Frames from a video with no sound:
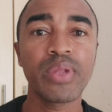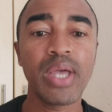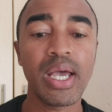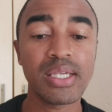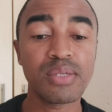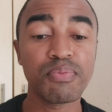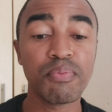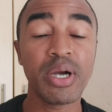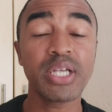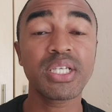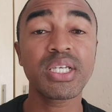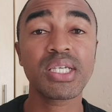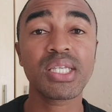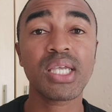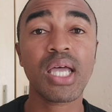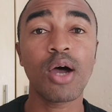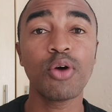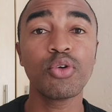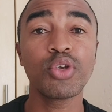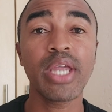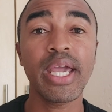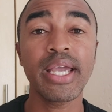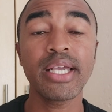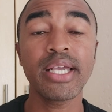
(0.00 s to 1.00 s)
as much as
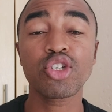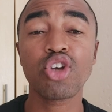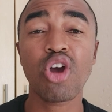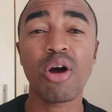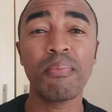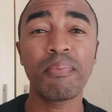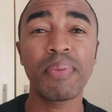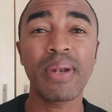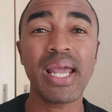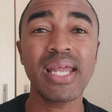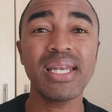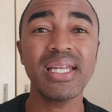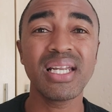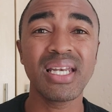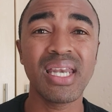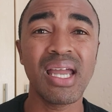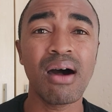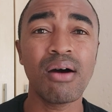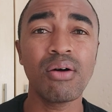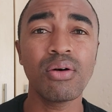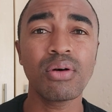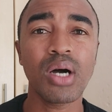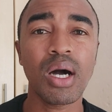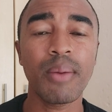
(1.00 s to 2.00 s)
Gauteng is complaining
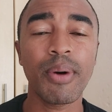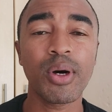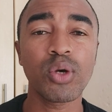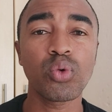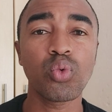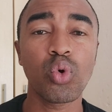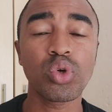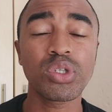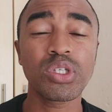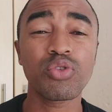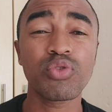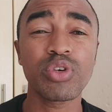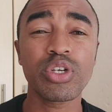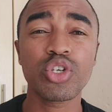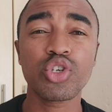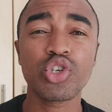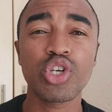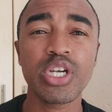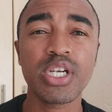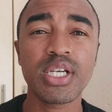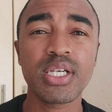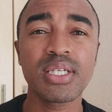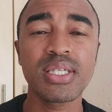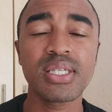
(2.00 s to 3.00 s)
now about water
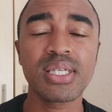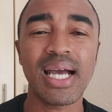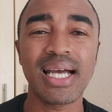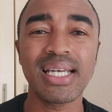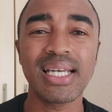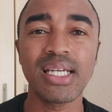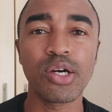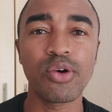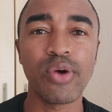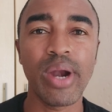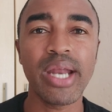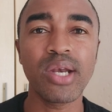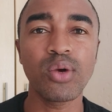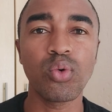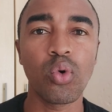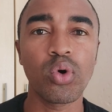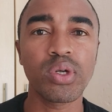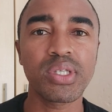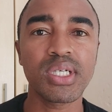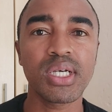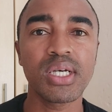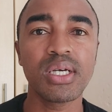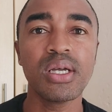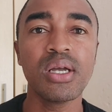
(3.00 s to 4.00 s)
restrictions under Rand
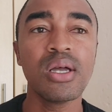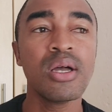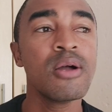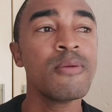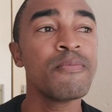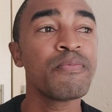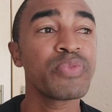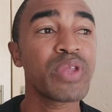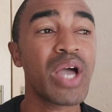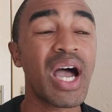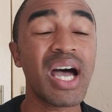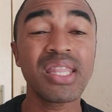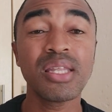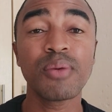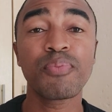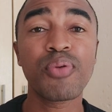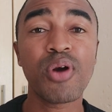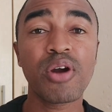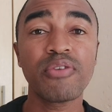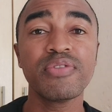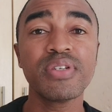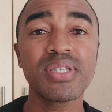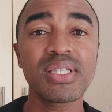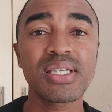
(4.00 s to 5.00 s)
Water, other
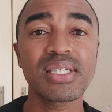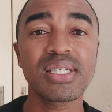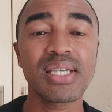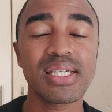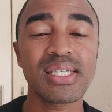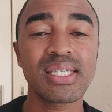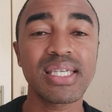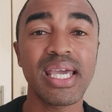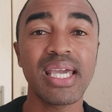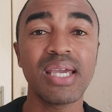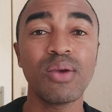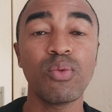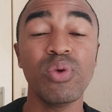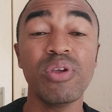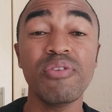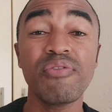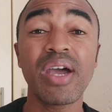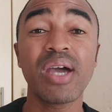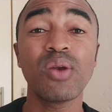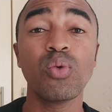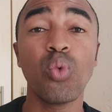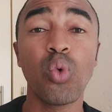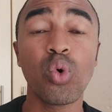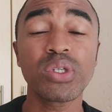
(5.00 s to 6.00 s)
provinces are saying we've
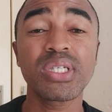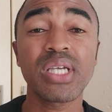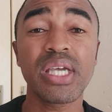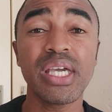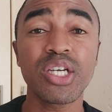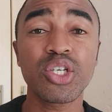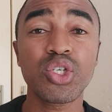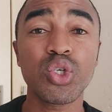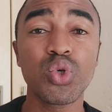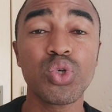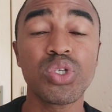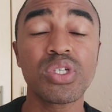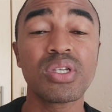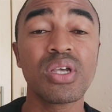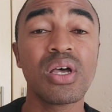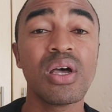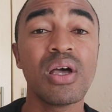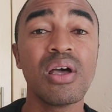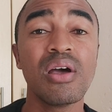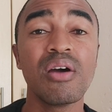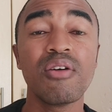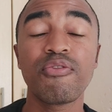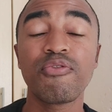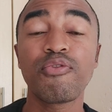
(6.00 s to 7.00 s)
had water issues
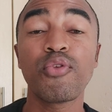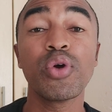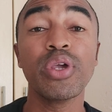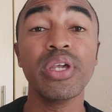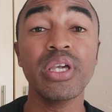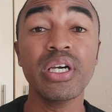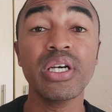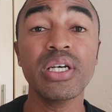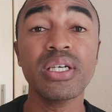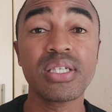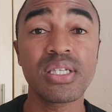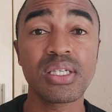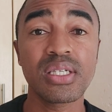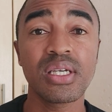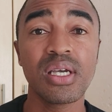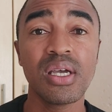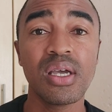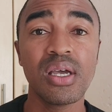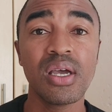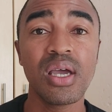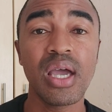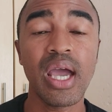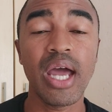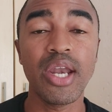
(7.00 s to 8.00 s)
for years
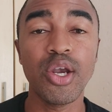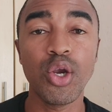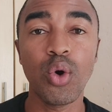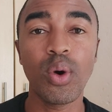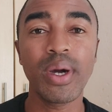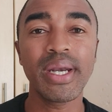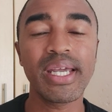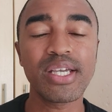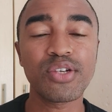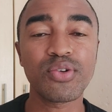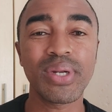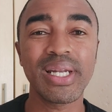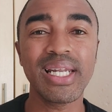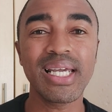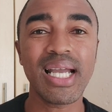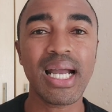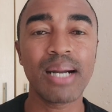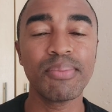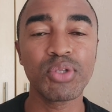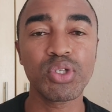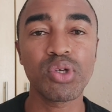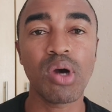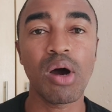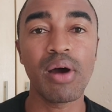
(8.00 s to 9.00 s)
and no one has really
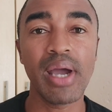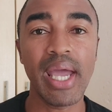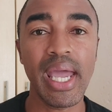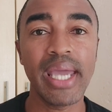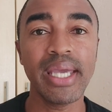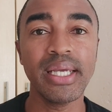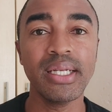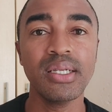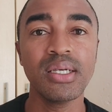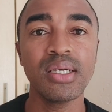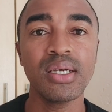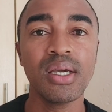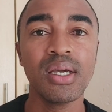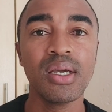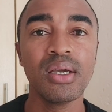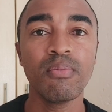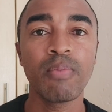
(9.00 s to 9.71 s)
come to our aid.